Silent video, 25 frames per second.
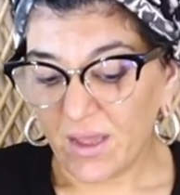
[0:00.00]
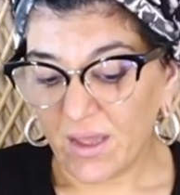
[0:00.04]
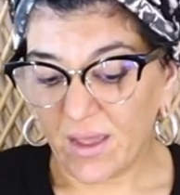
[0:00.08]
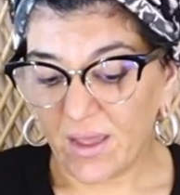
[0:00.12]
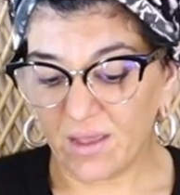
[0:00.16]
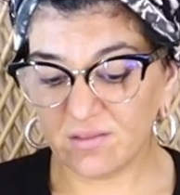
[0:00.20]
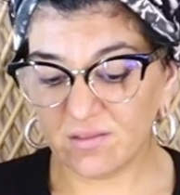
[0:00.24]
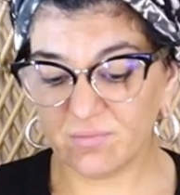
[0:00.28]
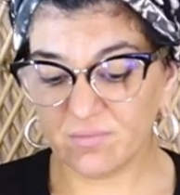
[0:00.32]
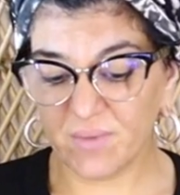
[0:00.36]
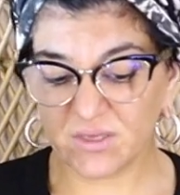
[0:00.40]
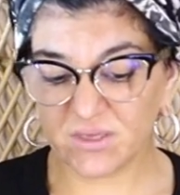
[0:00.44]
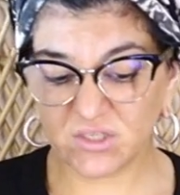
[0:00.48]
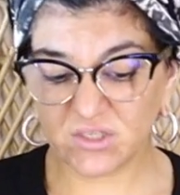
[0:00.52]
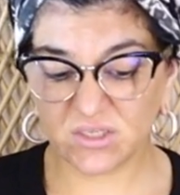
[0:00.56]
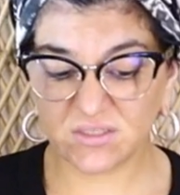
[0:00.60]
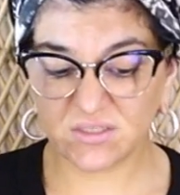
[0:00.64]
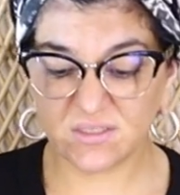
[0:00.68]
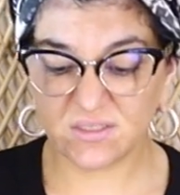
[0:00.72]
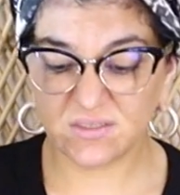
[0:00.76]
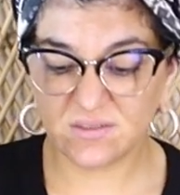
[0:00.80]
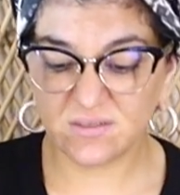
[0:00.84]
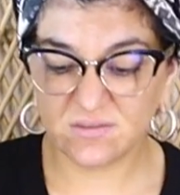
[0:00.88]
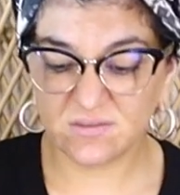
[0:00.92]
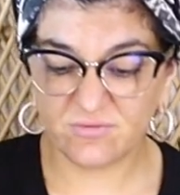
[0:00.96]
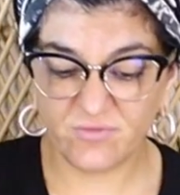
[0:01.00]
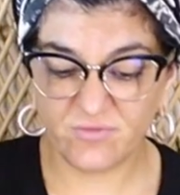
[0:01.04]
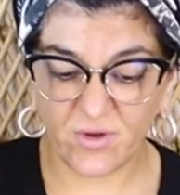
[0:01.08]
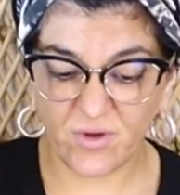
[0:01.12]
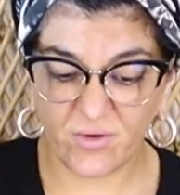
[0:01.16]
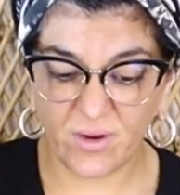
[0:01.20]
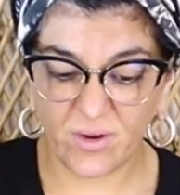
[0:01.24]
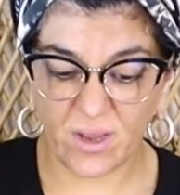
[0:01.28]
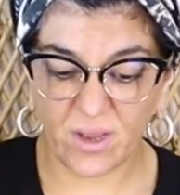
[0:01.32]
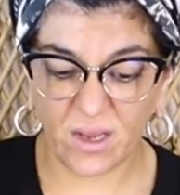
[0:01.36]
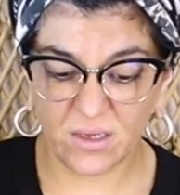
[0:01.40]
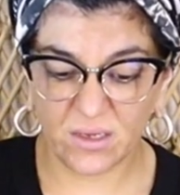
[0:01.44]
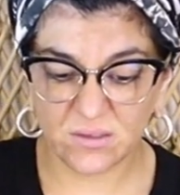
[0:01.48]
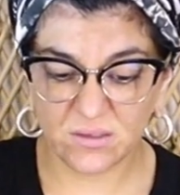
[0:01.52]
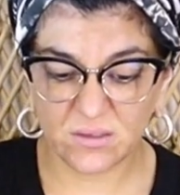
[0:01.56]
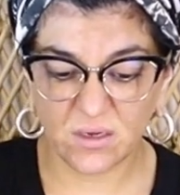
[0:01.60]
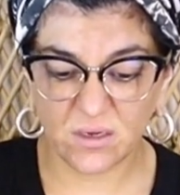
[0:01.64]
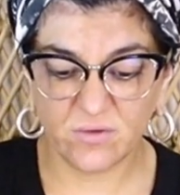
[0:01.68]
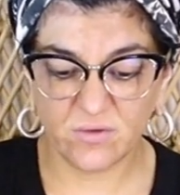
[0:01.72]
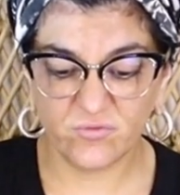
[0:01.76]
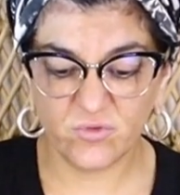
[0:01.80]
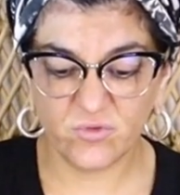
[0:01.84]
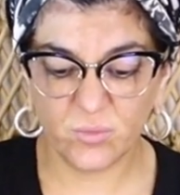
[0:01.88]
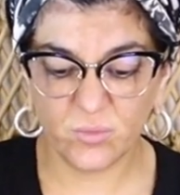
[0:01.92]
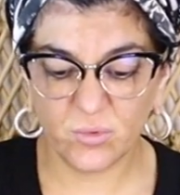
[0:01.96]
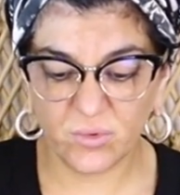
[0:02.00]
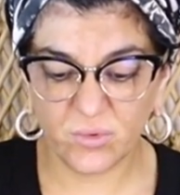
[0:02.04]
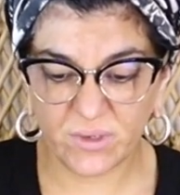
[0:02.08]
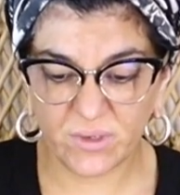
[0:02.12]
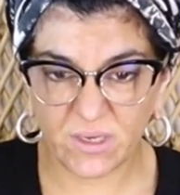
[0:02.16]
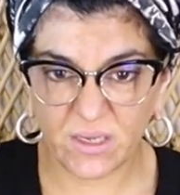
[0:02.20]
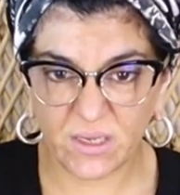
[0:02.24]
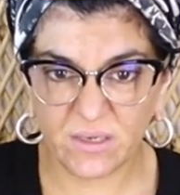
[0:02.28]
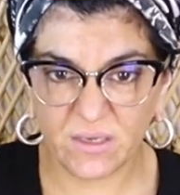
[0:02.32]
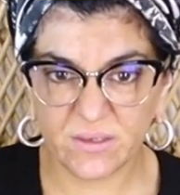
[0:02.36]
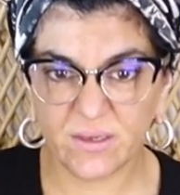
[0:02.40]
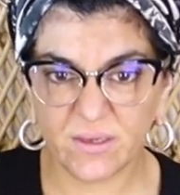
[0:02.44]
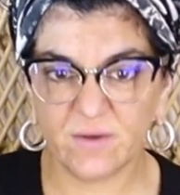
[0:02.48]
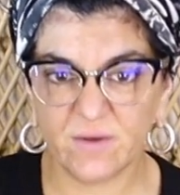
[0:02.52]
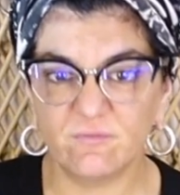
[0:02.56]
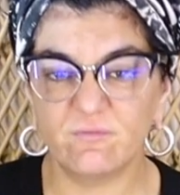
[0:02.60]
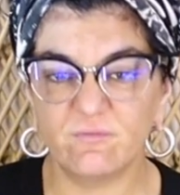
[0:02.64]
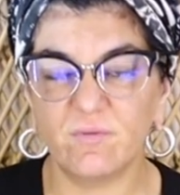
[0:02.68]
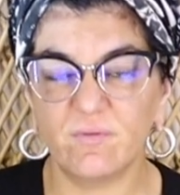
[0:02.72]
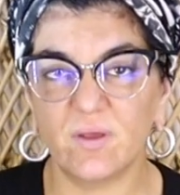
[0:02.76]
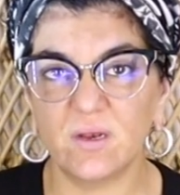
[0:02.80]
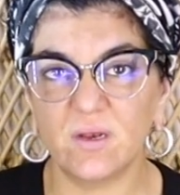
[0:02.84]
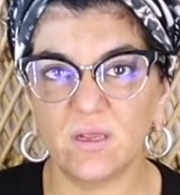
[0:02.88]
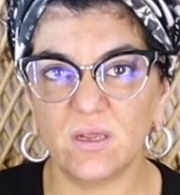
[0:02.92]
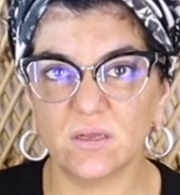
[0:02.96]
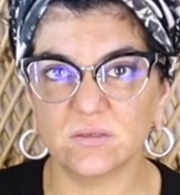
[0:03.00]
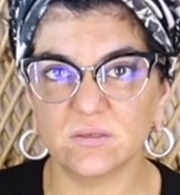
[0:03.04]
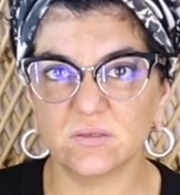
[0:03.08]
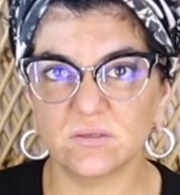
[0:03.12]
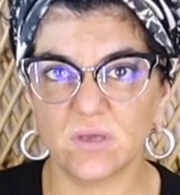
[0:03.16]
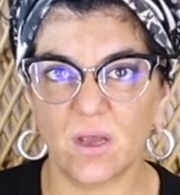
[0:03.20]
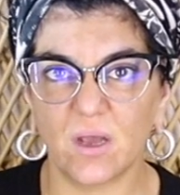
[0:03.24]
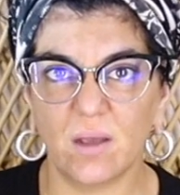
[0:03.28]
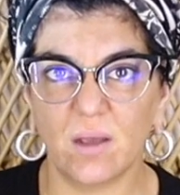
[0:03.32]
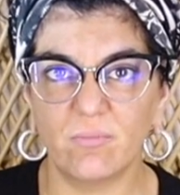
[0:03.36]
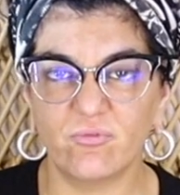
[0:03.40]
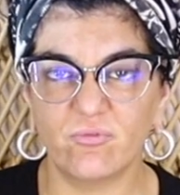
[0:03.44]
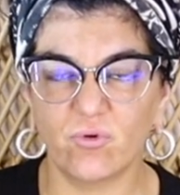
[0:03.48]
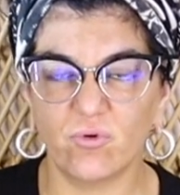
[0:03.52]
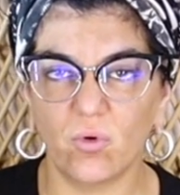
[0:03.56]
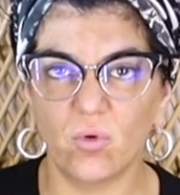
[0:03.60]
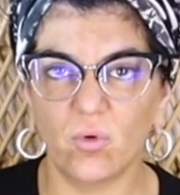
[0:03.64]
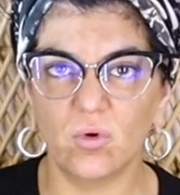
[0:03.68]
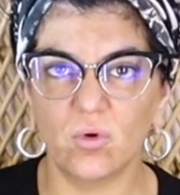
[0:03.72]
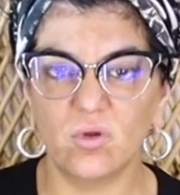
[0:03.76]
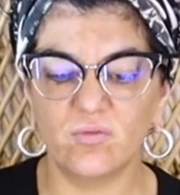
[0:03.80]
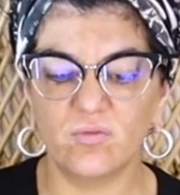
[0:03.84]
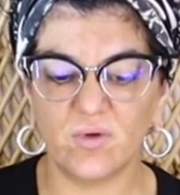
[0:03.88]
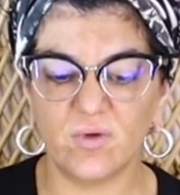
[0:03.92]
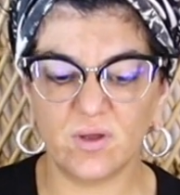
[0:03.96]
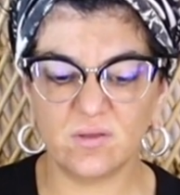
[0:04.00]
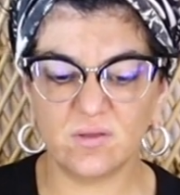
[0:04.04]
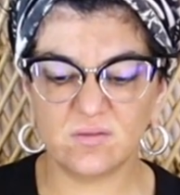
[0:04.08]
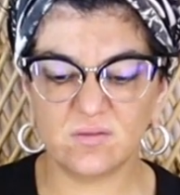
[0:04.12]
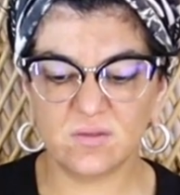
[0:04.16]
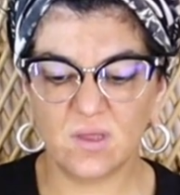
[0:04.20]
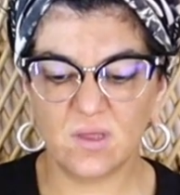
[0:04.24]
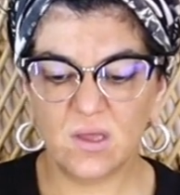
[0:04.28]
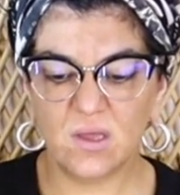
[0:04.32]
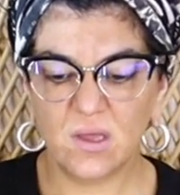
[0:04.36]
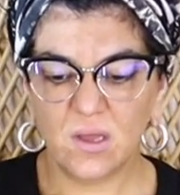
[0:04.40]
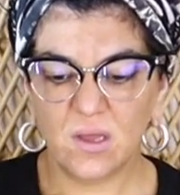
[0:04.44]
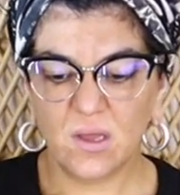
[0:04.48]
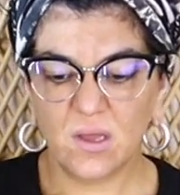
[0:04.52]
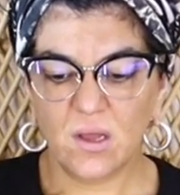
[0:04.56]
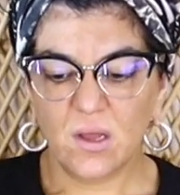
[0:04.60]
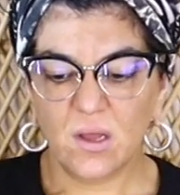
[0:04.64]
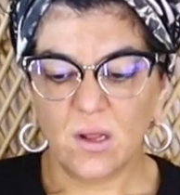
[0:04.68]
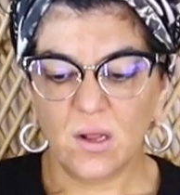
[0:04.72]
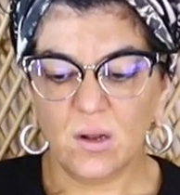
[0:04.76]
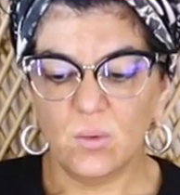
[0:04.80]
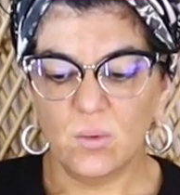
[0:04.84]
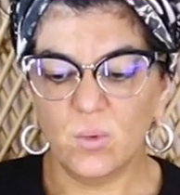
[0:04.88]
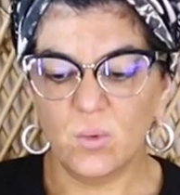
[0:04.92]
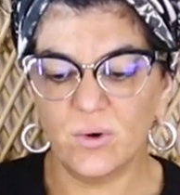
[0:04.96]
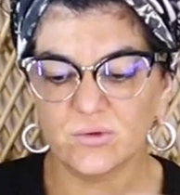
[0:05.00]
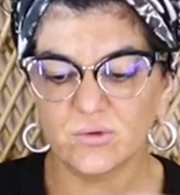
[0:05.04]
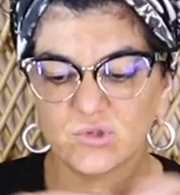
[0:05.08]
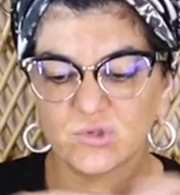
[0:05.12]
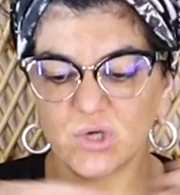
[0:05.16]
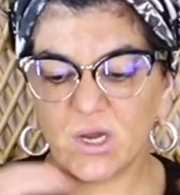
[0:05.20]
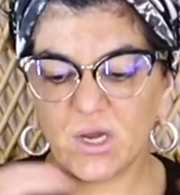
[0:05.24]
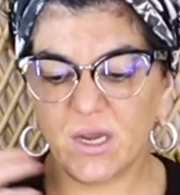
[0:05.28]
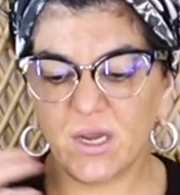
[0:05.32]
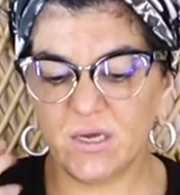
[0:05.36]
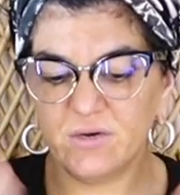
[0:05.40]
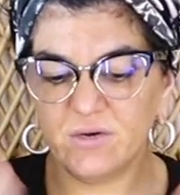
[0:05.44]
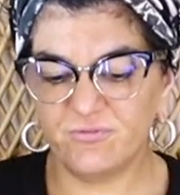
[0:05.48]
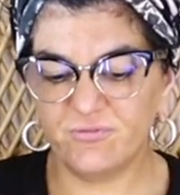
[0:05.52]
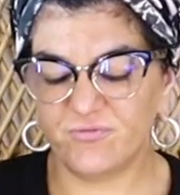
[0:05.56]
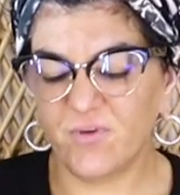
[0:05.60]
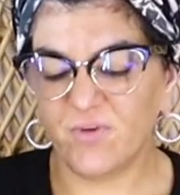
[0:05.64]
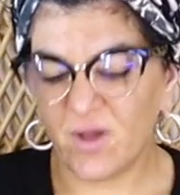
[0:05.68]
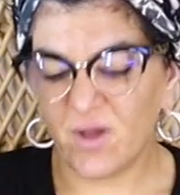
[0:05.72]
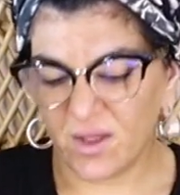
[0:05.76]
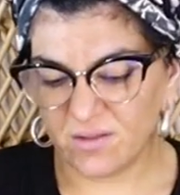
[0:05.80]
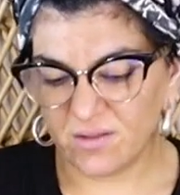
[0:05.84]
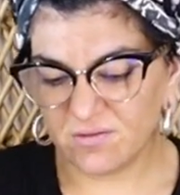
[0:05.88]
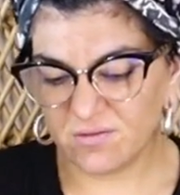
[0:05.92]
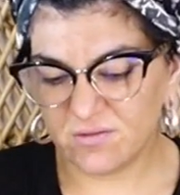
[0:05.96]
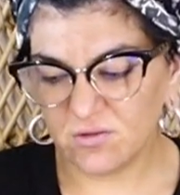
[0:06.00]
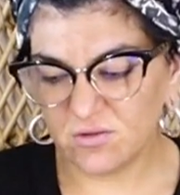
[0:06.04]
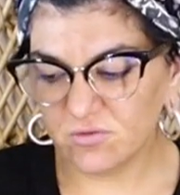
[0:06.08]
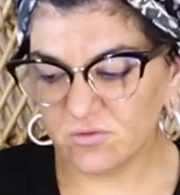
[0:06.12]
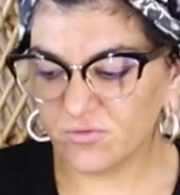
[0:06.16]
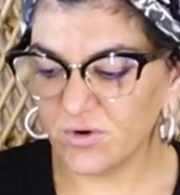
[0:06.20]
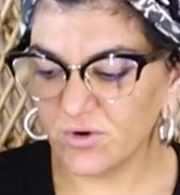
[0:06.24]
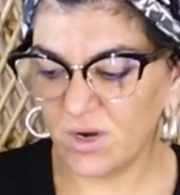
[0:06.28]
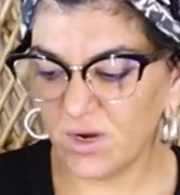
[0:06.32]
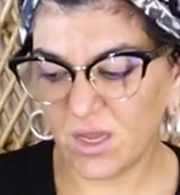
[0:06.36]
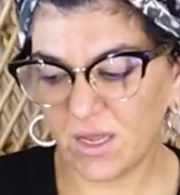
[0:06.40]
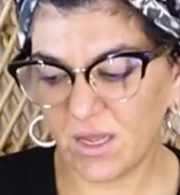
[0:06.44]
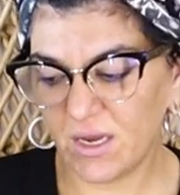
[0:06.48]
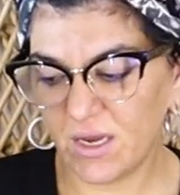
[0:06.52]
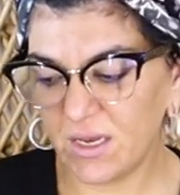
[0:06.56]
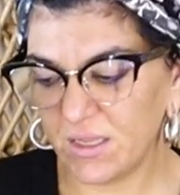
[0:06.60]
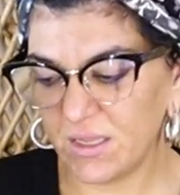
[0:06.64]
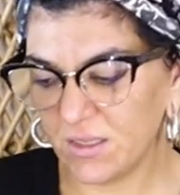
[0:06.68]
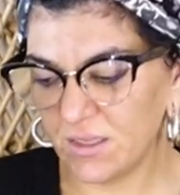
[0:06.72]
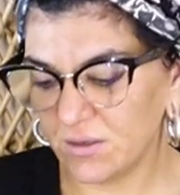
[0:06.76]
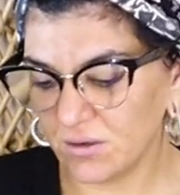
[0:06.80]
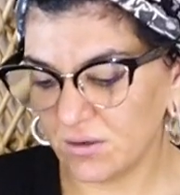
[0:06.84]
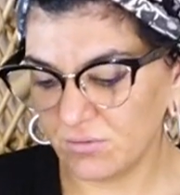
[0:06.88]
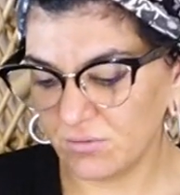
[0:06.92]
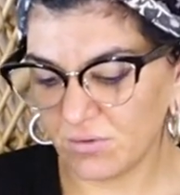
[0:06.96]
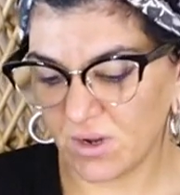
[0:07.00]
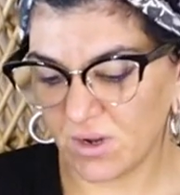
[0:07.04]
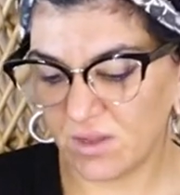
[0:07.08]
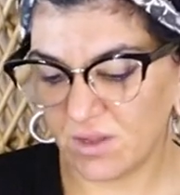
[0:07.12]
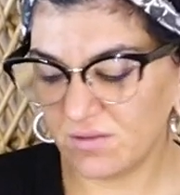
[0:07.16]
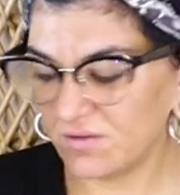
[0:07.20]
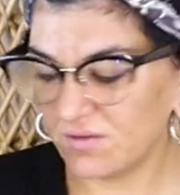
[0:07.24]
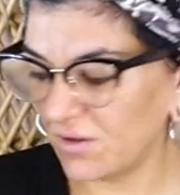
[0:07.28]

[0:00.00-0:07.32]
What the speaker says: as much as this is a very uncomfortable and inconvenient time for all of us, we're trying to find silver lining in it, right?